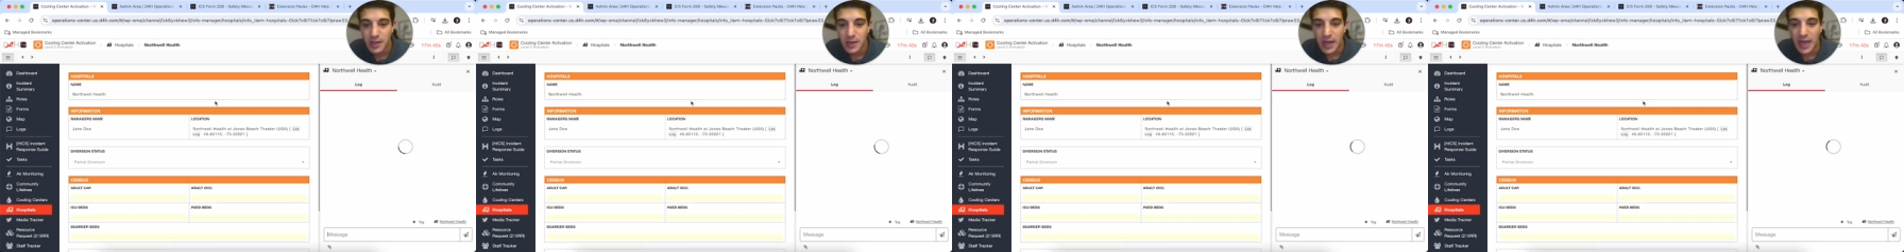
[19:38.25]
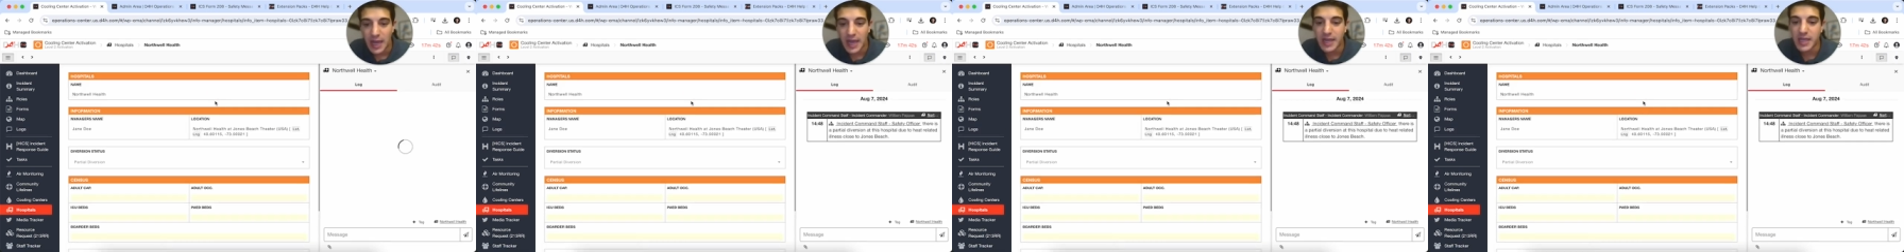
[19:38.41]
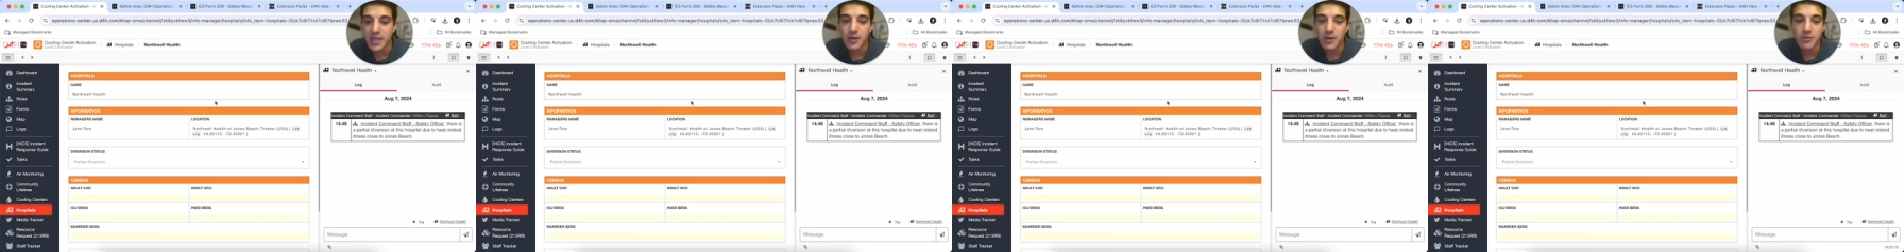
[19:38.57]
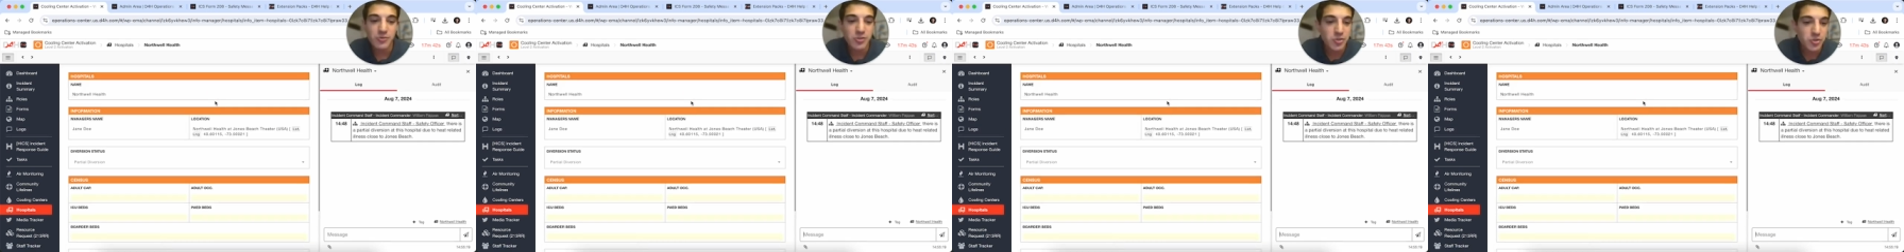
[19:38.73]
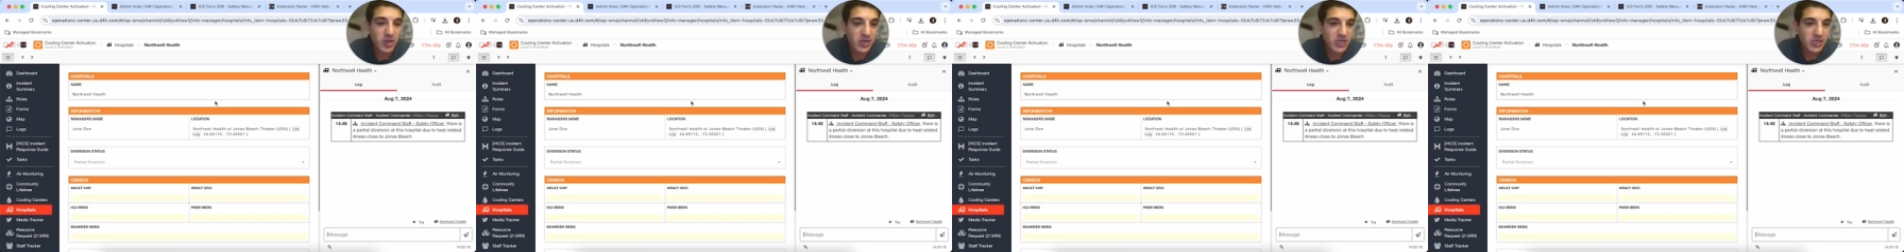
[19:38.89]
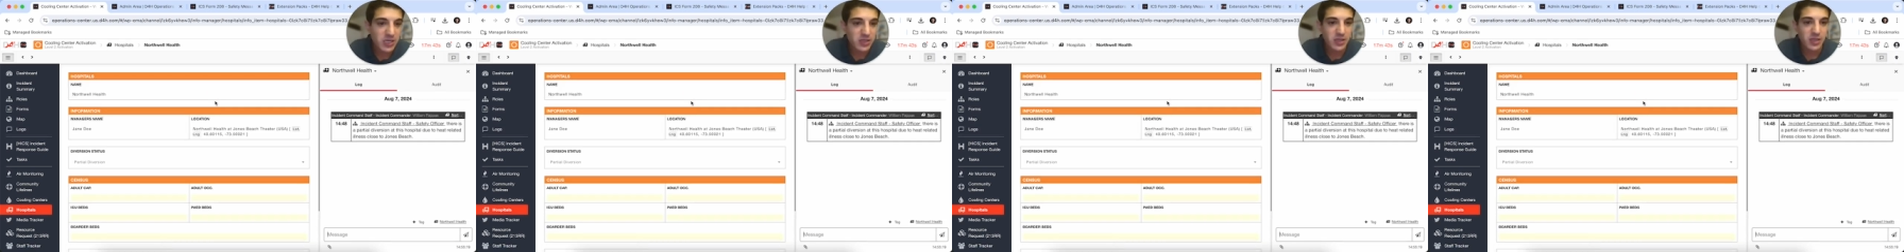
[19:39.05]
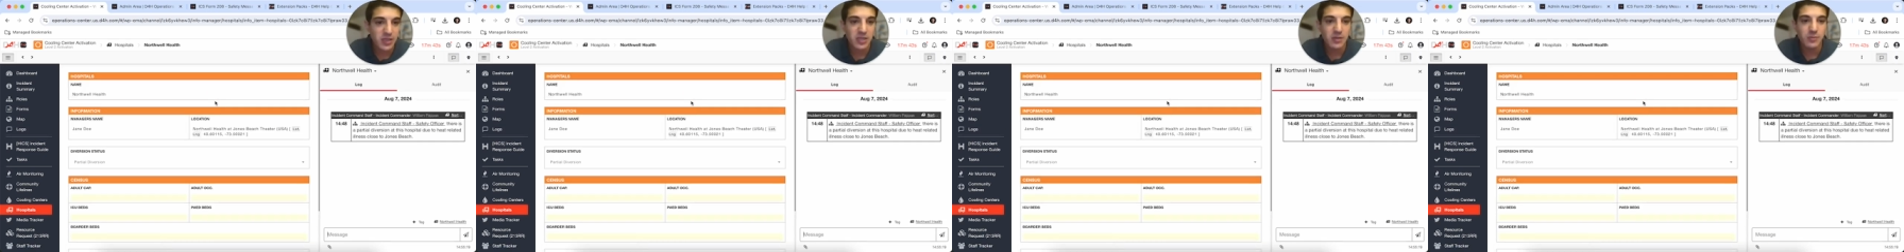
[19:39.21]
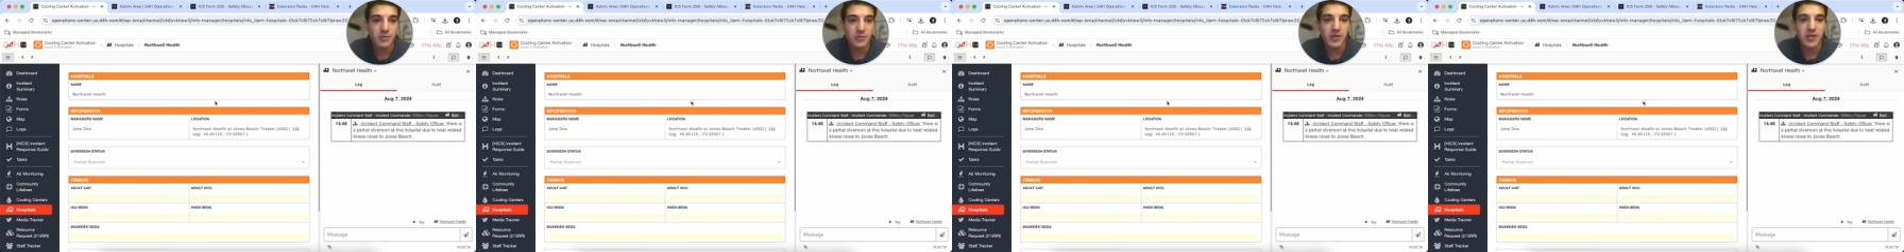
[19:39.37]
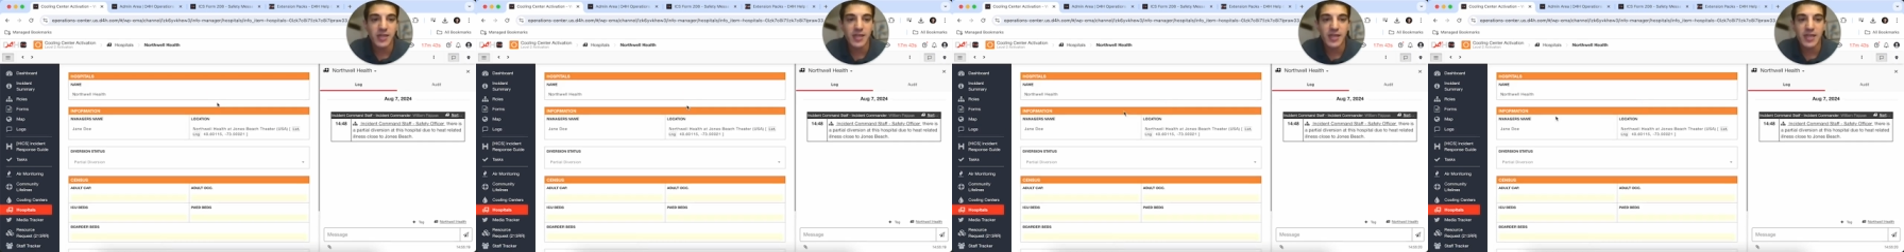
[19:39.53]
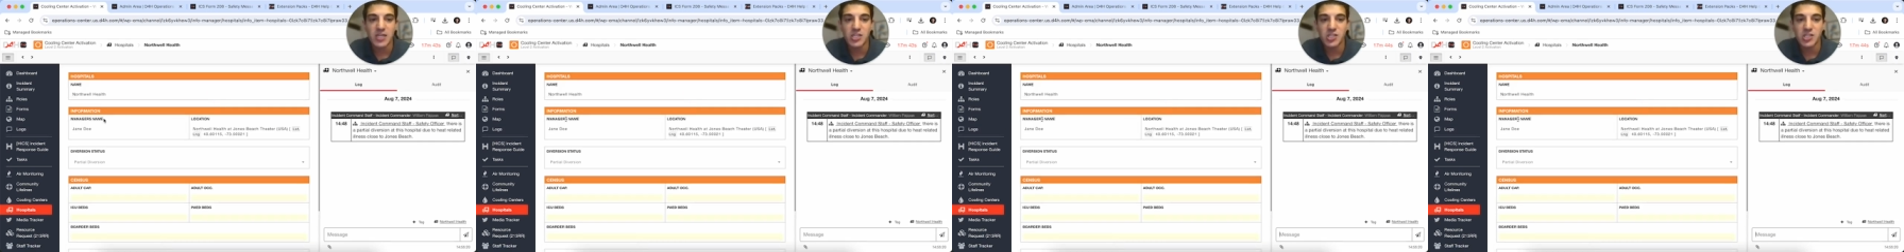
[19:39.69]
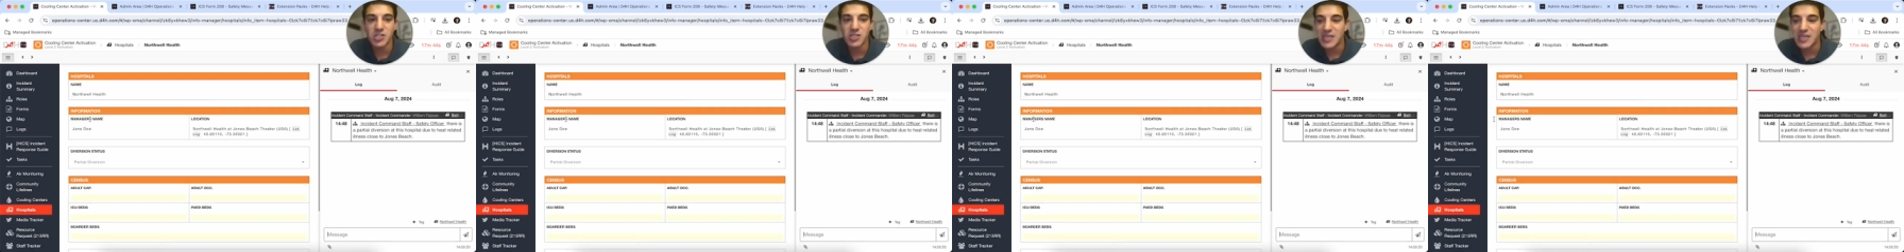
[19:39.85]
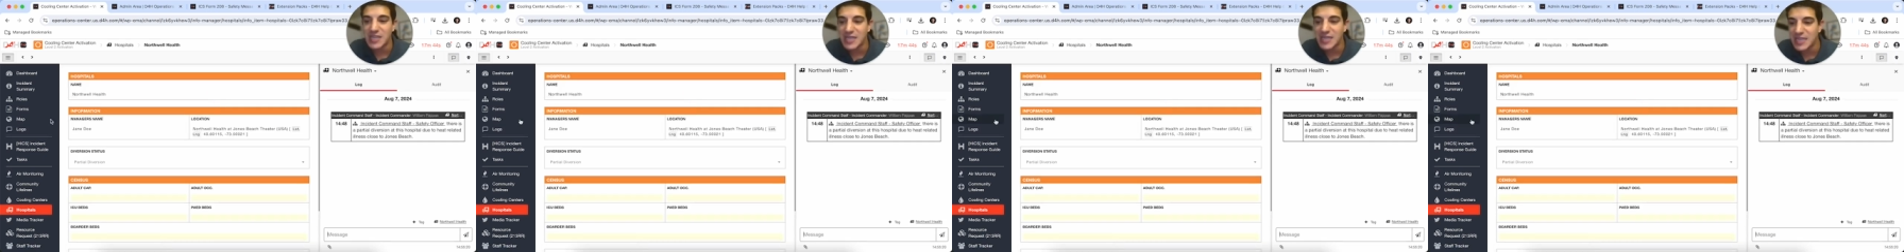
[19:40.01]
I can go straight to the
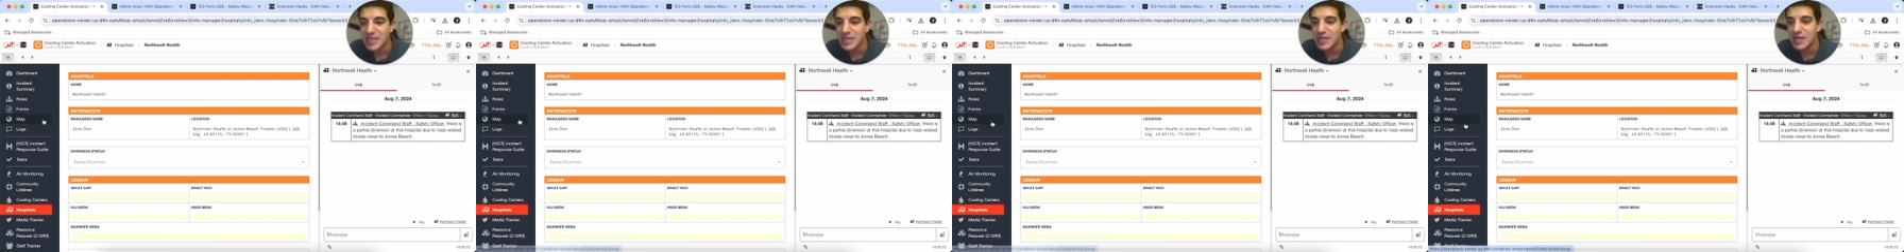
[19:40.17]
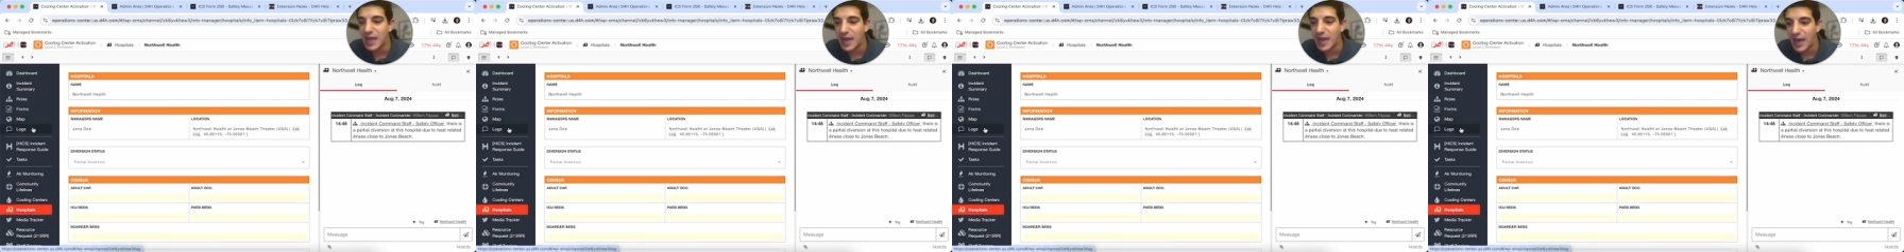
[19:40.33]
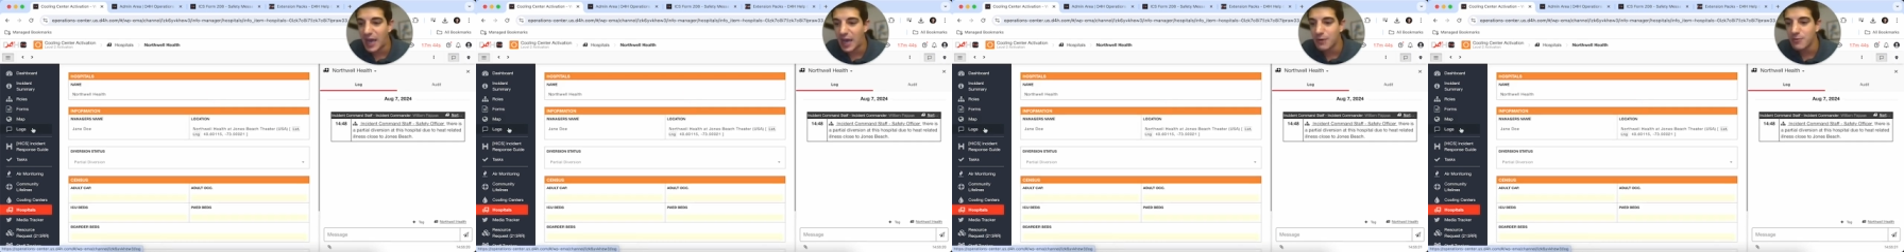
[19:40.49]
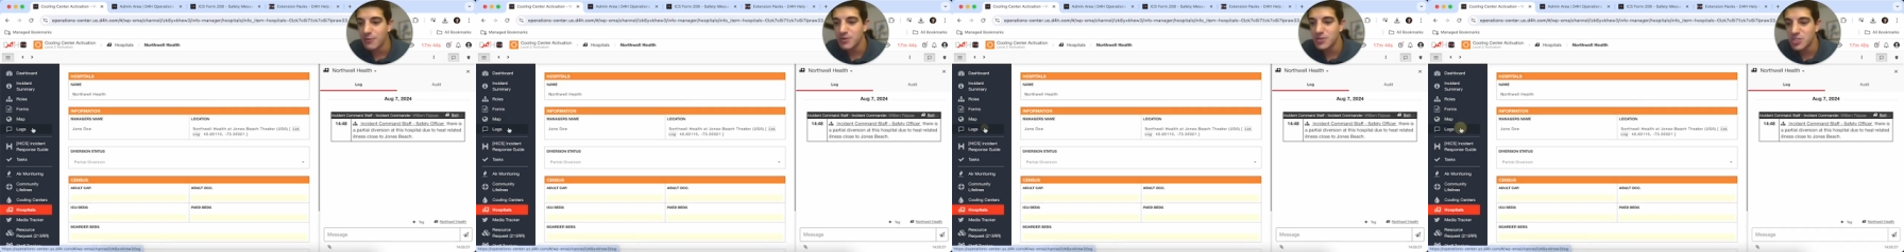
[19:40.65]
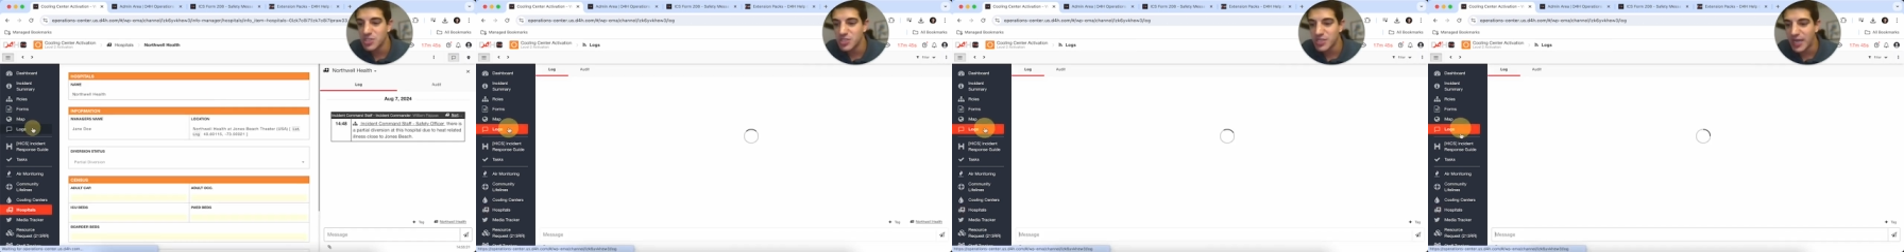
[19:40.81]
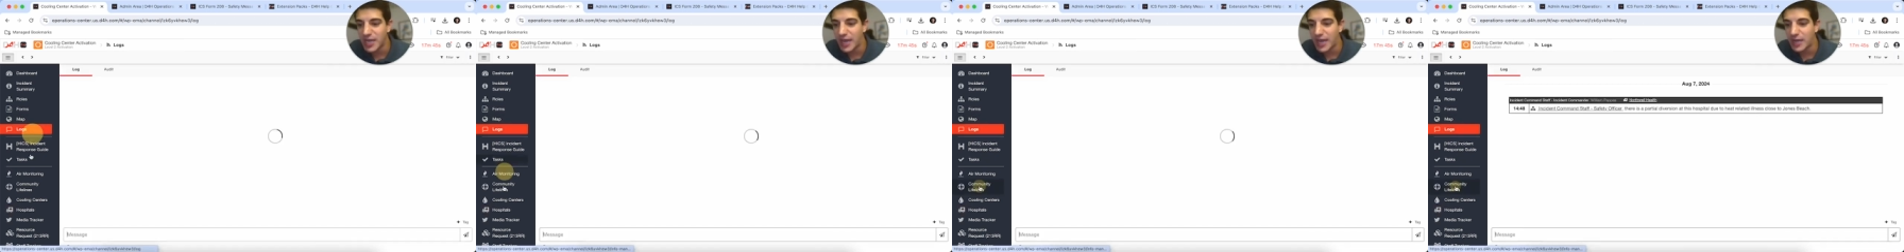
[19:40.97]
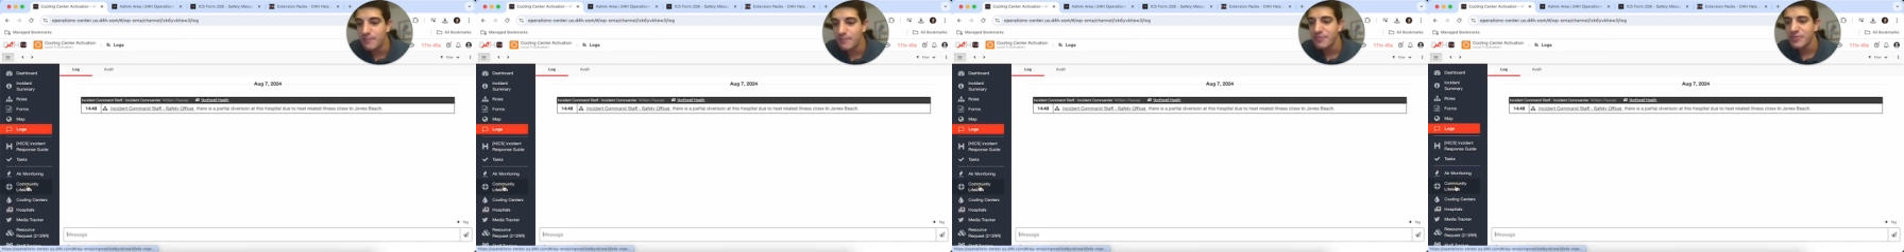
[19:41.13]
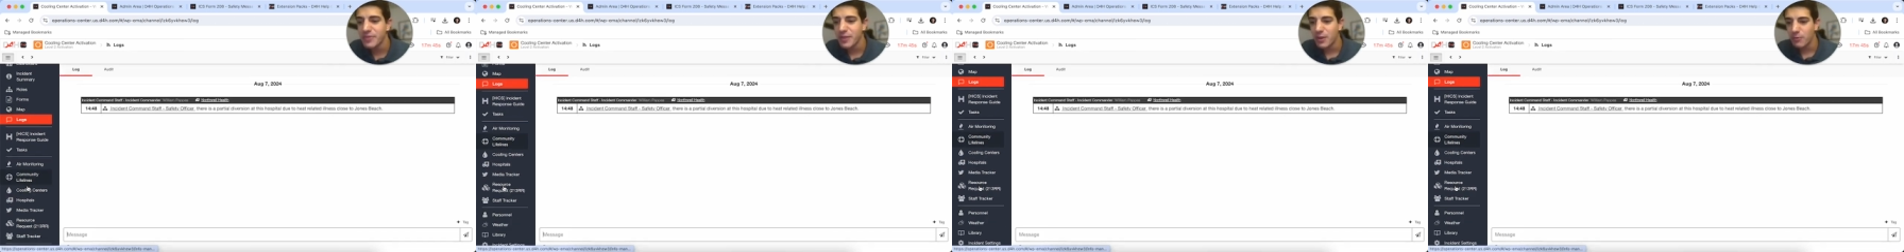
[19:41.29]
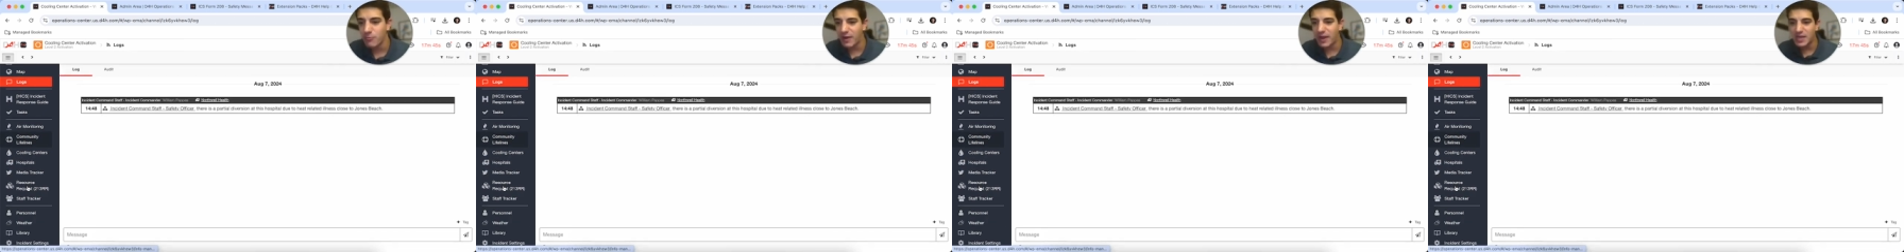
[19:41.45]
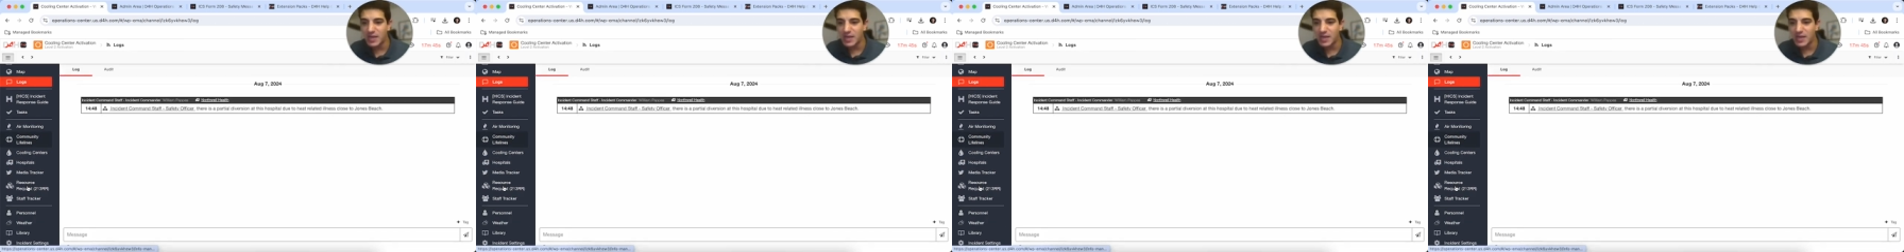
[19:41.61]
communication in our chat. Right